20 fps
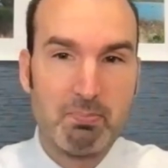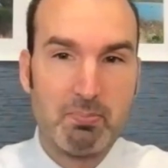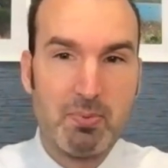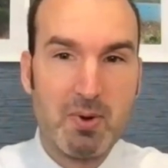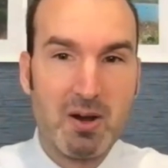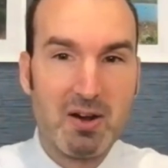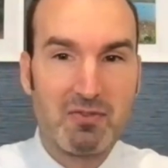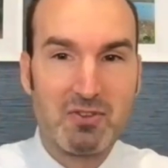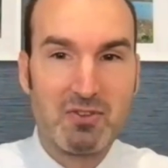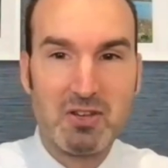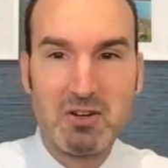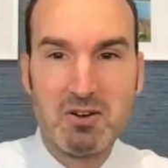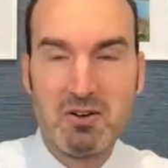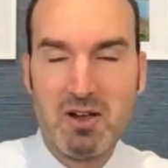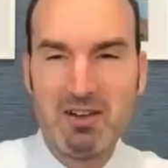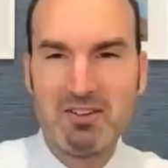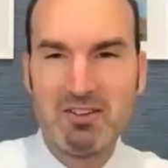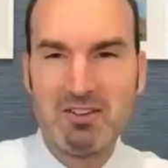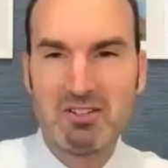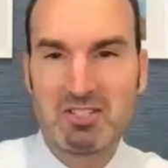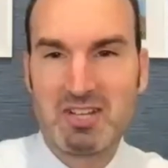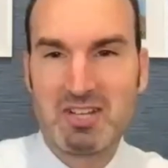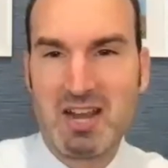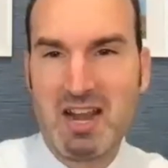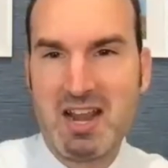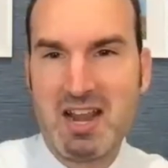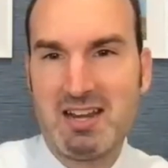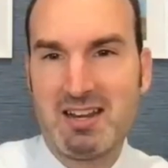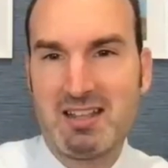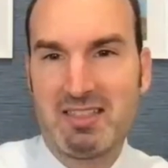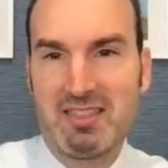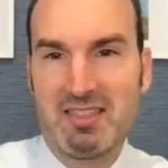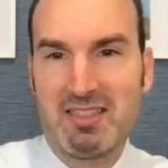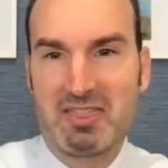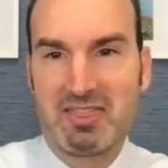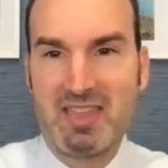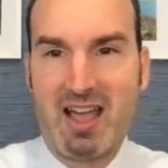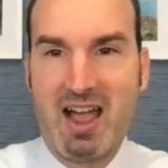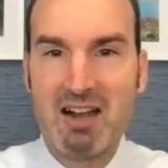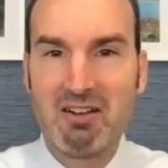but if you don't understand the
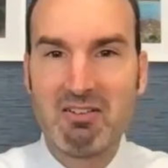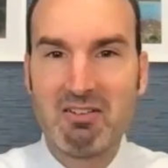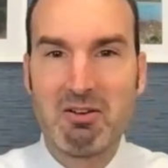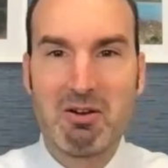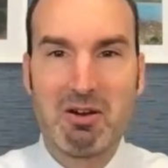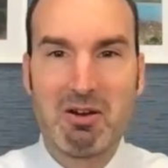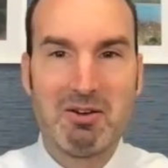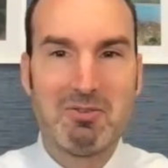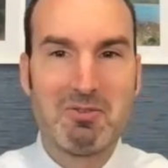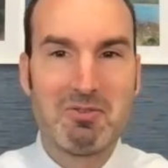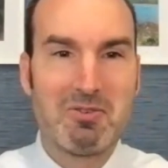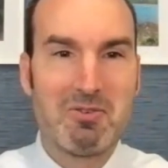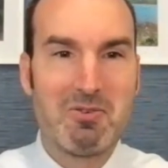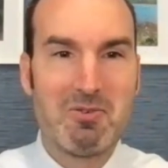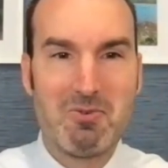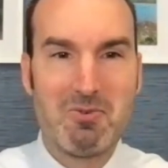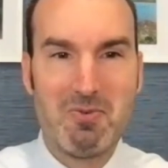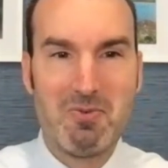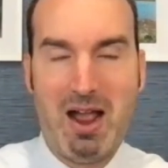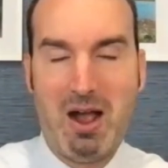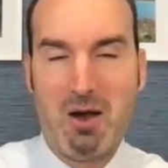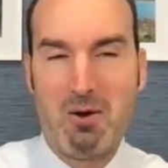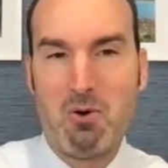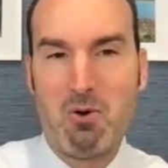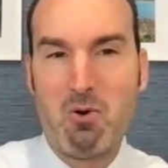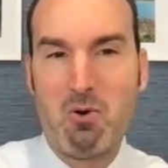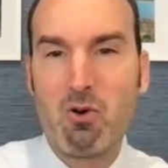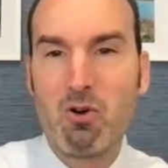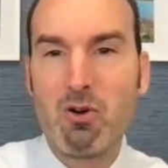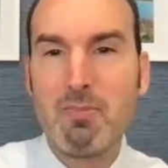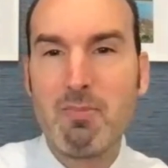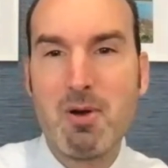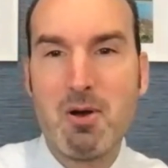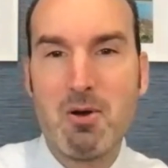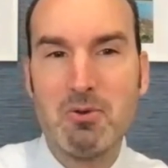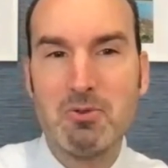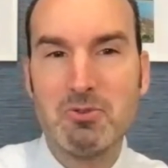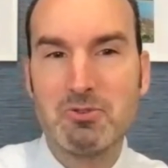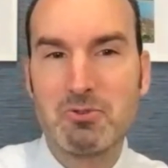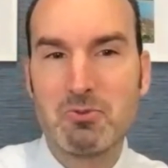thyroid or the how
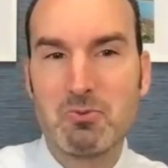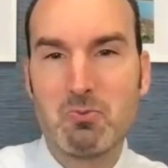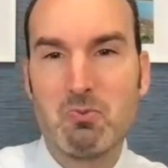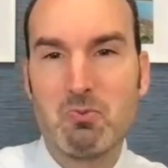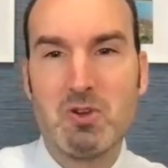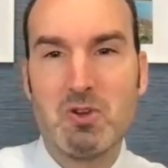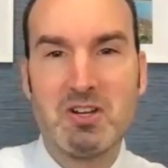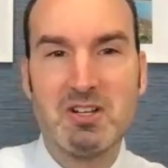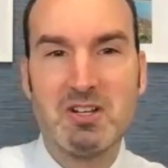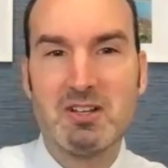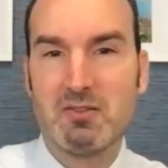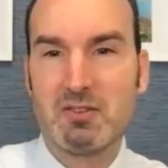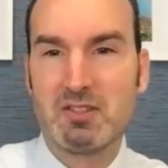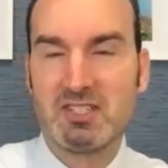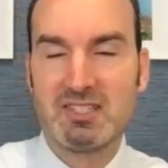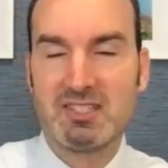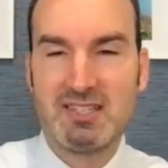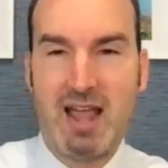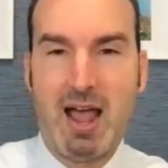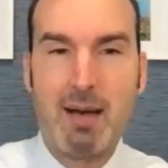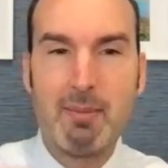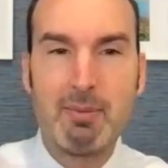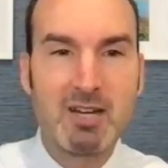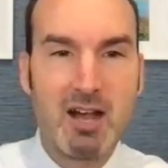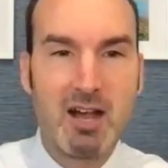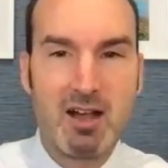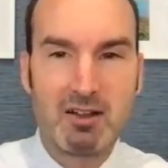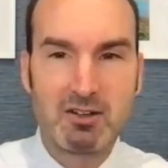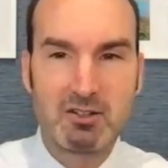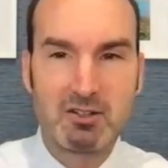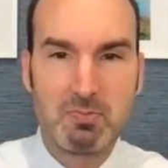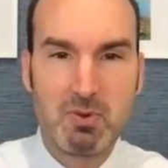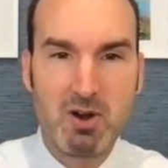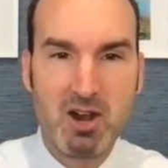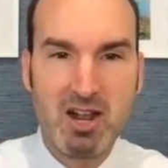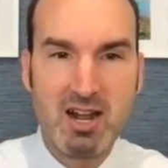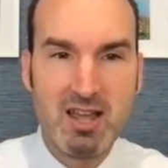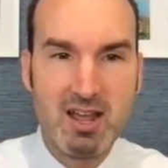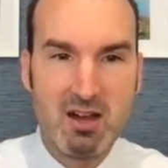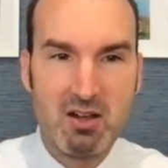hormones would sabotage
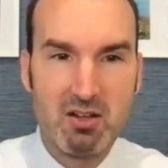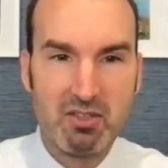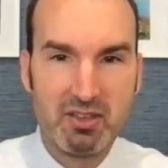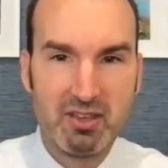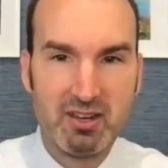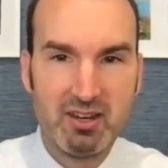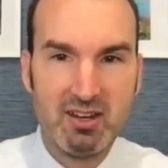brain health,